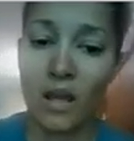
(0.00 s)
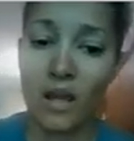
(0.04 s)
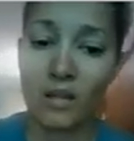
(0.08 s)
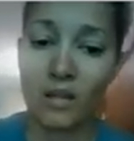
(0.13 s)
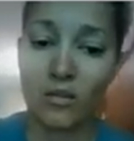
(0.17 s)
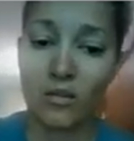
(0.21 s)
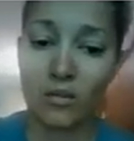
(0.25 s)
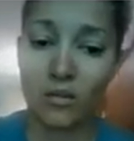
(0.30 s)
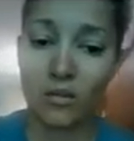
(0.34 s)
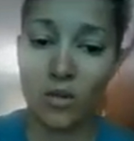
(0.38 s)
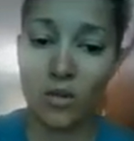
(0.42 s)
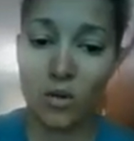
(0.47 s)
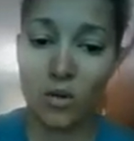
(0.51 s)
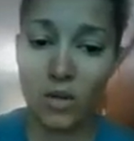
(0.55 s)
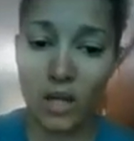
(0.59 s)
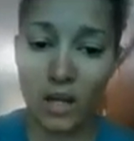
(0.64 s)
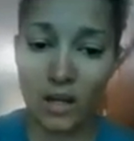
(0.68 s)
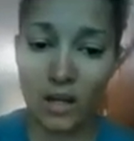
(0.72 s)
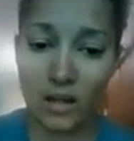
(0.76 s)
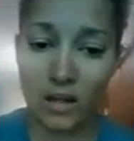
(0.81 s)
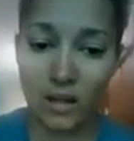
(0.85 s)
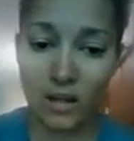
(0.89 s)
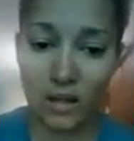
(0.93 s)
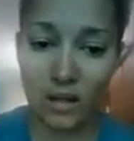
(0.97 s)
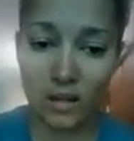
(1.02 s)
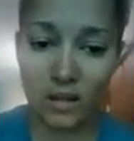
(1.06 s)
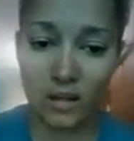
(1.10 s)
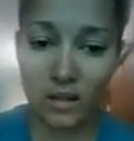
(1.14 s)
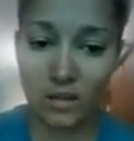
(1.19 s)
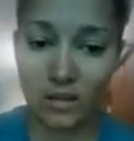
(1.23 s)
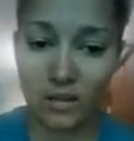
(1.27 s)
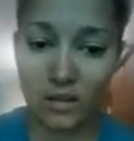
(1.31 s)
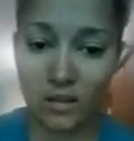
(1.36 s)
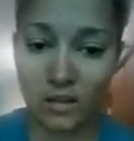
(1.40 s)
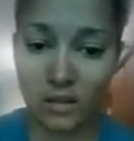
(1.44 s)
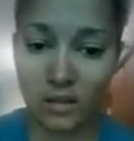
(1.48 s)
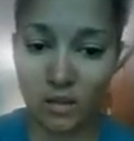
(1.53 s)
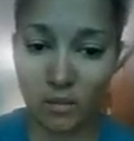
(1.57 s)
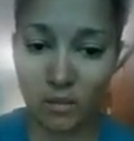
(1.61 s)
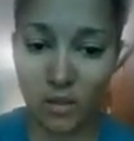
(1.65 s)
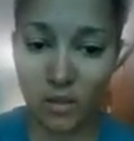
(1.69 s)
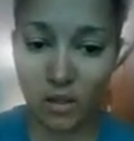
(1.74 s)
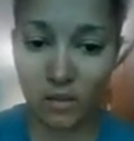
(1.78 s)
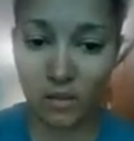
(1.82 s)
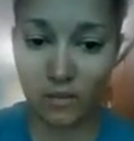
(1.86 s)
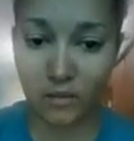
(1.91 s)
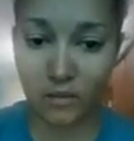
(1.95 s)
It's located in these
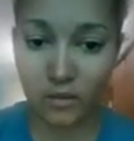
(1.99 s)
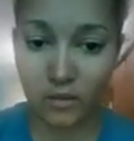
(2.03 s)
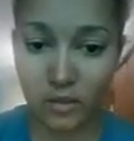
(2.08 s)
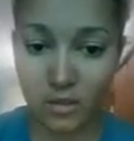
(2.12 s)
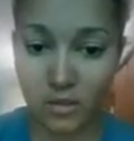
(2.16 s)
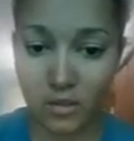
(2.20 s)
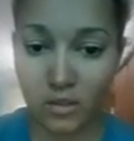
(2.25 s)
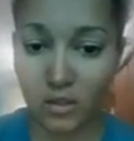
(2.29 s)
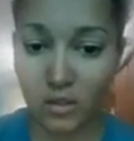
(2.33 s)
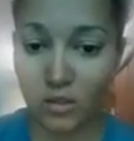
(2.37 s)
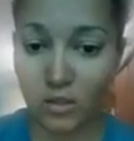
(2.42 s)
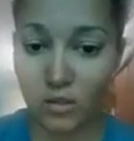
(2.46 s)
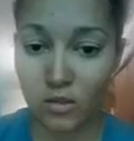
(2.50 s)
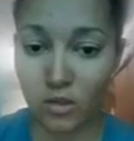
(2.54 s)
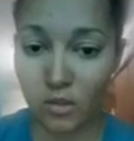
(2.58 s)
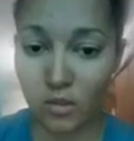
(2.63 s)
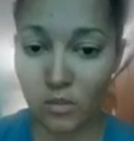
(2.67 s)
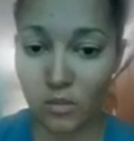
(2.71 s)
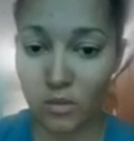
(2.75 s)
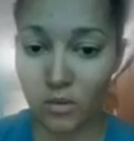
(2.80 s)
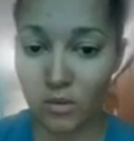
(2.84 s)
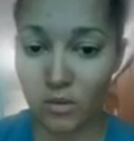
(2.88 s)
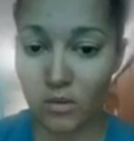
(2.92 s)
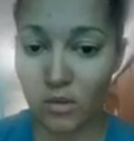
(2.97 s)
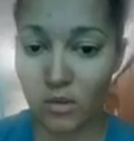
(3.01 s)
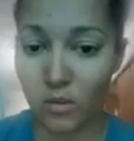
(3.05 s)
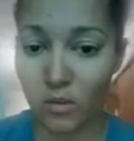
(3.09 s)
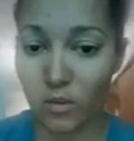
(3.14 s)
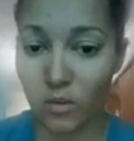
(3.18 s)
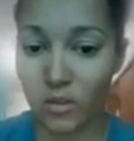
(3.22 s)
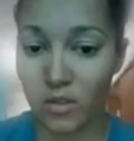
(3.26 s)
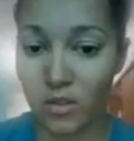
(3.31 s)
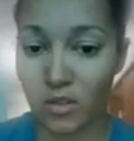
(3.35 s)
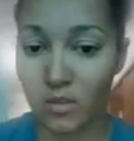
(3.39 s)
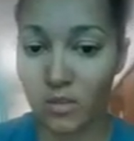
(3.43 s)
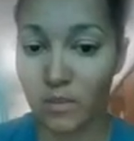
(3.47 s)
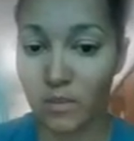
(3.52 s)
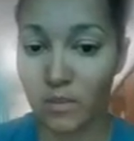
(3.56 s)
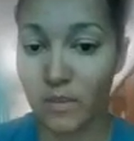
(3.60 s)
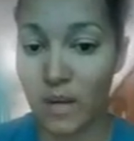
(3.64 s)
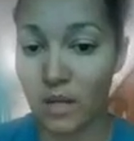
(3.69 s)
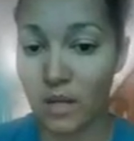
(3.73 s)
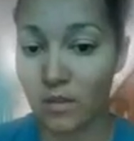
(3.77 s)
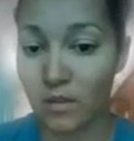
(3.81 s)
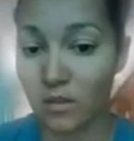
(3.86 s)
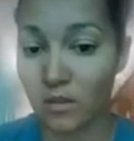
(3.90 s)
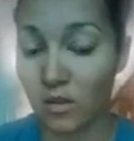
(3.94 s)
seminiferous tubules where
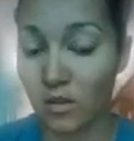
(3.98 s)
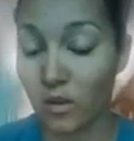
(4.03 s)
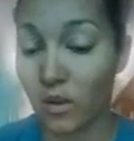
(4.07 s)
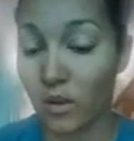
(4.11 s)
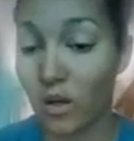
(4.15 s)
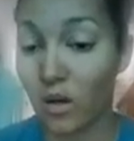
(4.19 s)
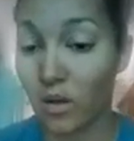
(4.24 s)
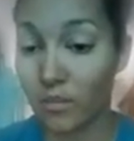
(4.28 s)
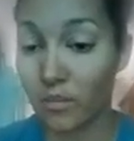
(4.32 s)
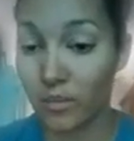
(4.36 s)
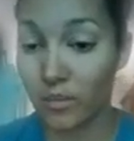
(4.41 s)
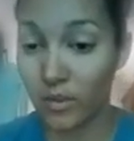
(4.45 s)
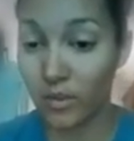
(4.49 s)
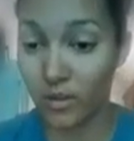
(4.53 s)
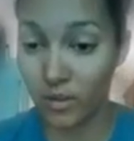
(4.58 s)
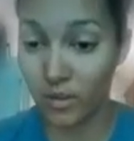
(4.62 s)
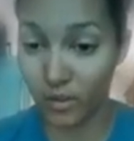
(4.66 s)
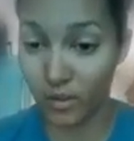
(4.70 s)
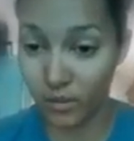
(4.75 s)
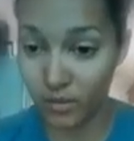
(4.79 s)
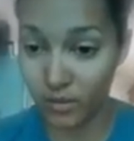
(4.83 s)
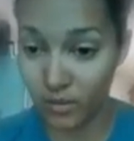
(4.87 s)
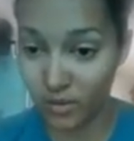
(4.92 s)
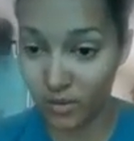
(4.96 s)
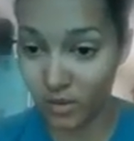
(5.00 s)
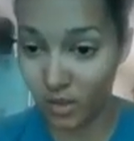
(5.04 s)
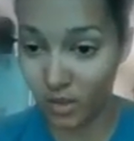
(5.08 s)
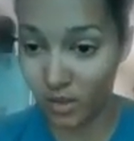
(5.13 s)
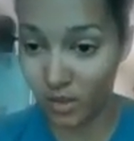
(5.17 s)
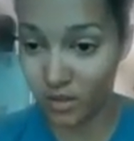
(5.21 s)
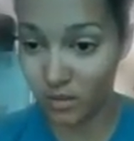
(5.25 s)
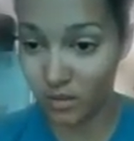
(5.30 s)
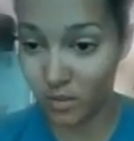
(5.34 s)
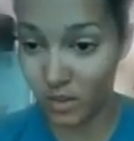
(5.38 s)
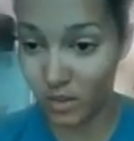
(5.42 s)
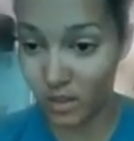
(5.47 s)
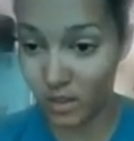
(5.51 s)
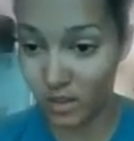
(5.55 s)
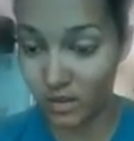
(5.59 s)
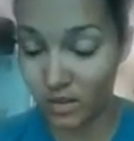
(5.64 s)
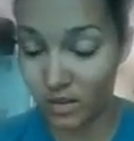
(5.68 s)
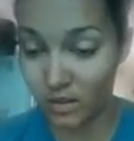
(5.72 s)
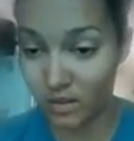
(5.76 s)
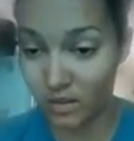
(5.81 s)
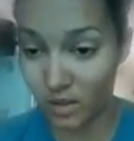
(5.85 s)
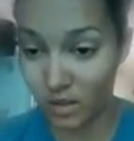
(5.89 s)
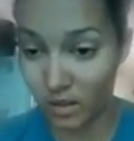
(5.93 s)
spermatozoa are produced, as we
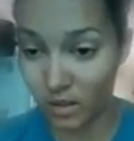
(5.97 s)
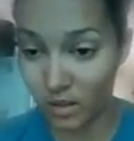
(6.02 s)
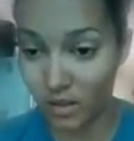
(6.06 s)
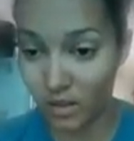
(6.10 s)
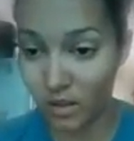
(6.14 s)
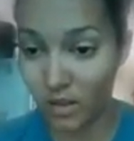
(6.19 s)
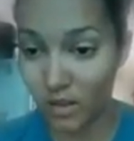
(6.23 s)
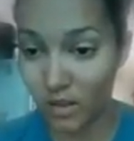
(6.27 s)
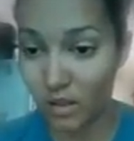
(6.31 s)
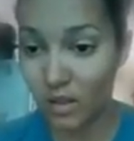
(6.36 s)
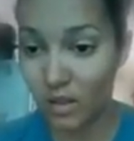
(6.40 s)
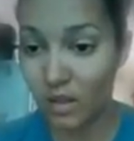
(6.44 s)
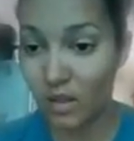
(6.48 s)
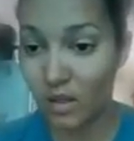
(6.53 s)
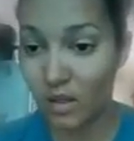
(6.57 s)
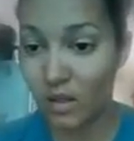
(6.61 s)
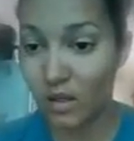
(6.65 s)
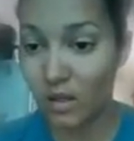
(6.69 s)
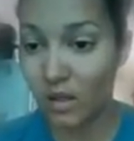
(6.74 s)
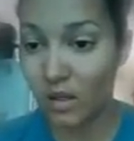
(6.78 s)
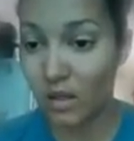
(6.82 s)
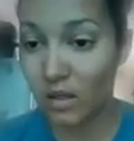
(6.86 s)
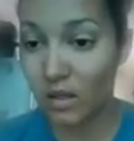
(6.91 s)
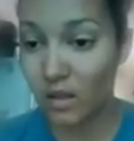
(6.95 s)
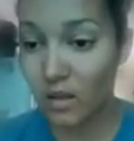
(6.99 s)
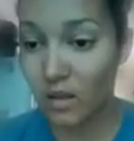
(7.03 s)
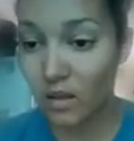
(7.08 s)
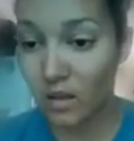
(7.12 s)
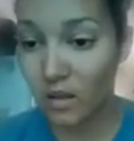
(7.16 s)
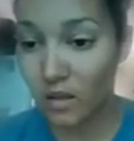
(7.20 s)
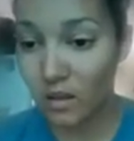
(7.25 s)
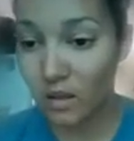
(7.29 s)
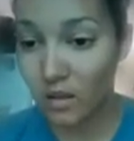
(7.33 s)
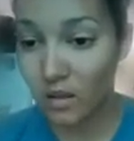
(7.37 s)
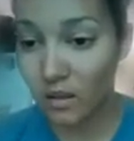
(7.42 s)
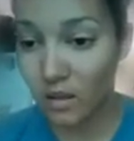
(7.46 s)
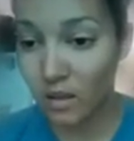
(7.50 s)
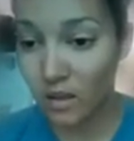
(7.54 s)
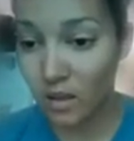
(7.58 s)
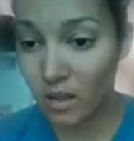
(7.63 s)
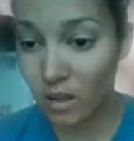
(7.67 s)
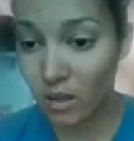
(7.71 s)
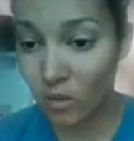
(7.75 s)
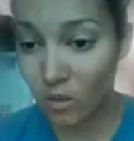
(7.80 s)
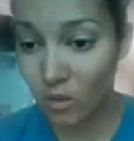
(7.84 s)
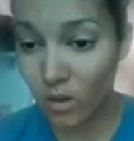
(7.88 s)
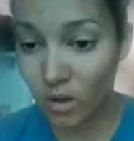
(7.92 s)
can see.
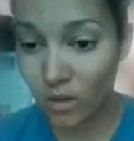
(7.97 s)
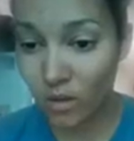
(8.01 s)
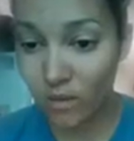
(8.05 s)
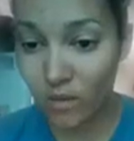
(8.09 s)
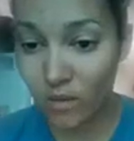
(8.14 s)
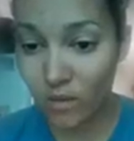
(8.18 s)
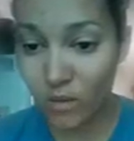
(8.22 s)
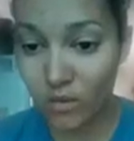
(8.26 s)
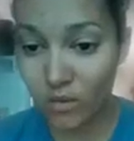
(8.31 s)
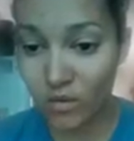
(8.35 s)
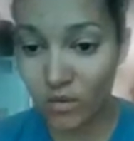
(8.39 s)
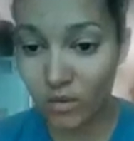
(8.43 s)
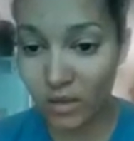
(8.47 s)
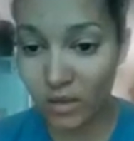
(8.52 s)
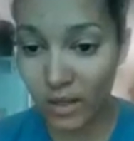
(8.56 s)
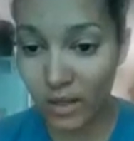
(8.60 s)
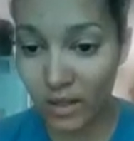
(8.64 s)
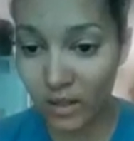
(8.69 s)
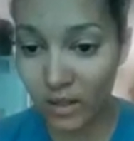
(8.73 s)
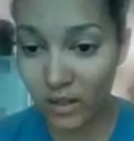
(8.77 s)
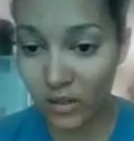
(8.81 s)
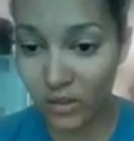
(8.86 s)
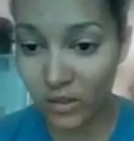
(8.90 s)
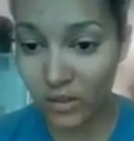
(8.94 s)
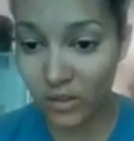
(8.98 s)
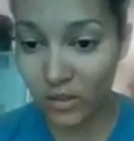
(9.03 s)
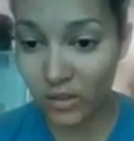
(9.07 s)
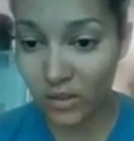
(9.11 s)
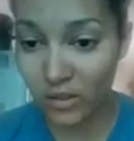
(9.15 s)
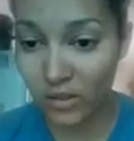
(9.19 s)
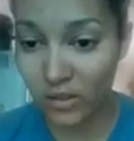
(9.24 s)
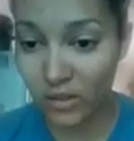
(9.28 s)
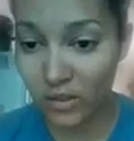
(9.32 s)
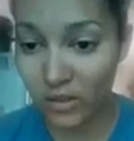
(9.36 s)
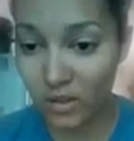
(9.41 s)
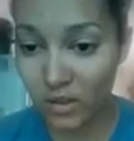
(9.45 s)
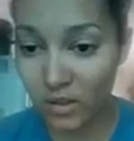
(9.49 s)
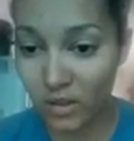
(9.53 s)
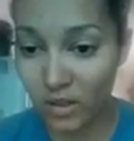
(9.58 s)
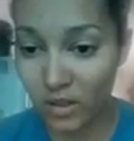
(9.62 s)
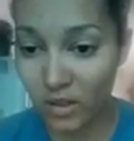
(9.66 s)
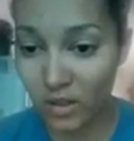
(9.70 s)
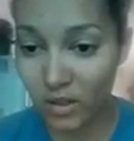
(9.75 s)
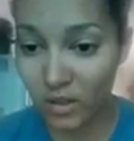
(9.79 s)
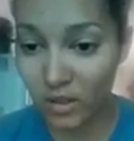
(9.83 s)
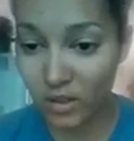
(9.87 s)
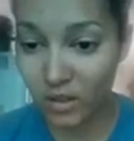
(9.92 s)
They're one of those layers
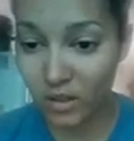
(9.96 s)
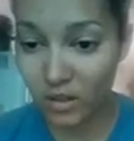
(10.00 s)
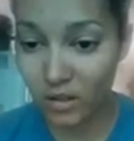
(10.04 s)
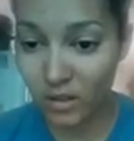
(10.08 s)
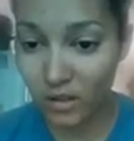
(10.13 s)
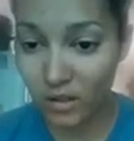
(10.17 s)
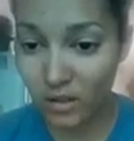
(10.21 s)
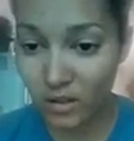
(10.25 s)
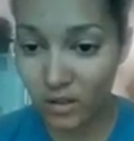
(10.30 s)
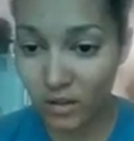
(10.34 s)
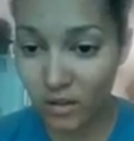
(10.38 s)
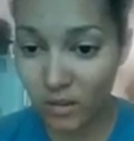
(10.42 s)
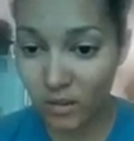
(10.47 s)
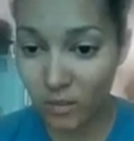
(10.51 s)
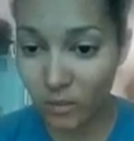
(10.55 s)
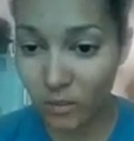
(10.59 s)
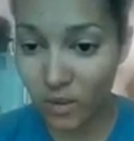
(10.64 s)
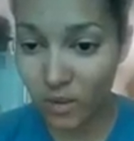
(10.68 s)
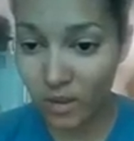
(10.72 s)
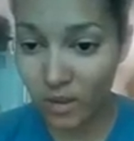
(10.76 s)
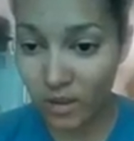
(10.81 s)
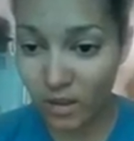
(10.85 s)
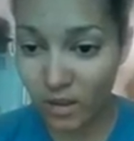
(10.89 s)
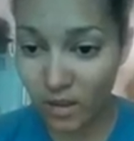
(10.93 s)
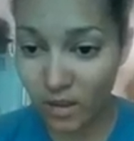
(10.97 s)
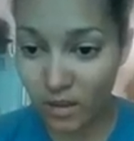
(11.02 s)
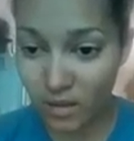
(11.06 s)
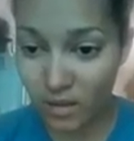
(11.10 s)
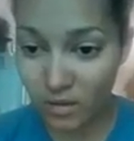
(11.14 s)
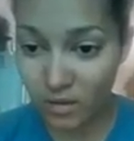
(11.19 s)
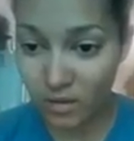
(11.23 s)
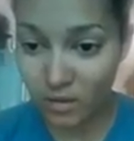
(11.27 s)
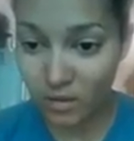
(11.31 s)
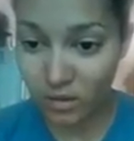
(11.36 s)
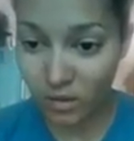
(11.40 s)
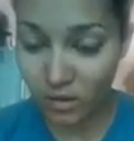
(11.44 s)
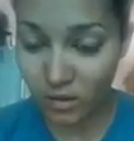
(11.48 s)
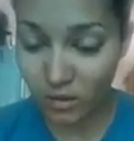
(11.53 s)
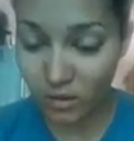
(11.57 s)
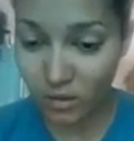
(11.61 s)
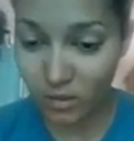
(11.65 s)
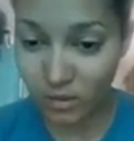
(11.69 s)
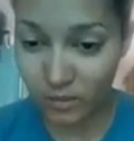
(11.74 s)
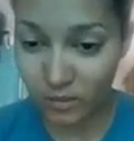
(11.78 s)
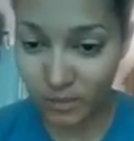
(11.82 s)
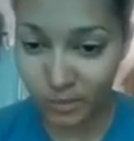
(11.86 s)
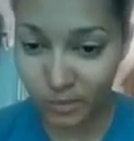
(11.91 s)
within this
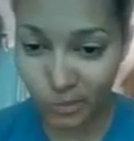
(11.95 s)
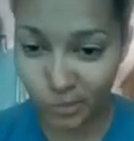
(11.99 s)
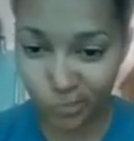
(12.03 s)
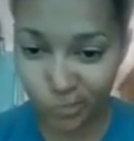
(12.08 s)
circle.